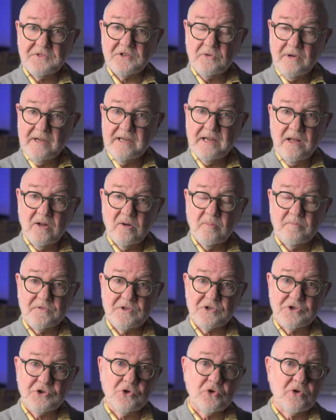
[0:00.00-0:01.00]
a great help
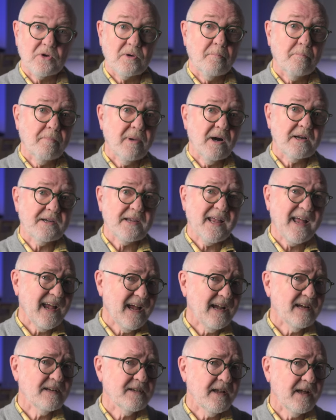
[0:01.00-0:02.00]
for sure, but
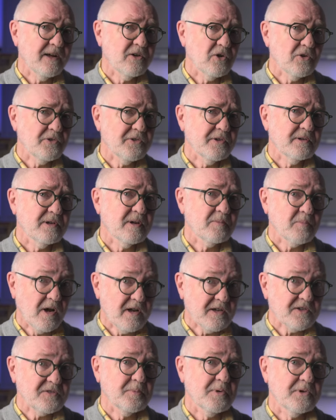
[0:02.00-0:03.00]
handheld, in my
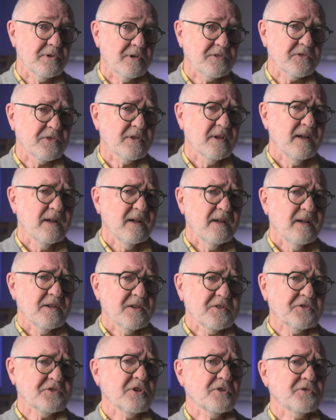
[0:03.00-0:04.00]
experience,
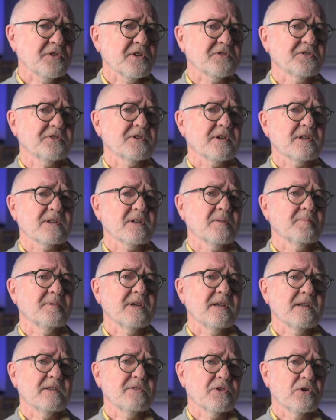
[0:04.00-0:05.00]
it still doesn't
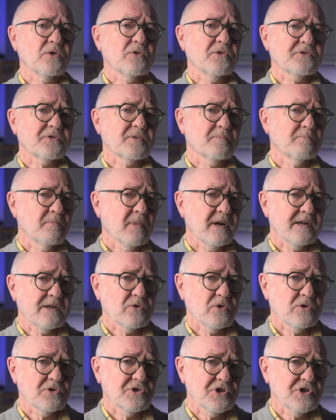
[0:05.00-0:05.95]
eliminate those micro